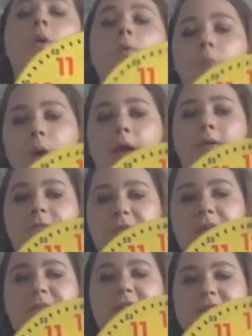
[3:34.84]

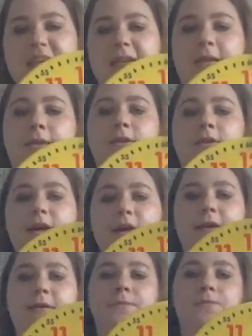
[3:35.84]
1.15. Good.
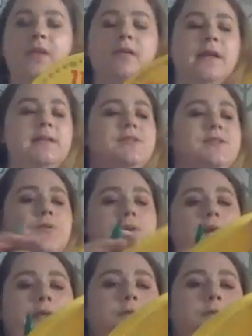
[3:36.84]
Let's do another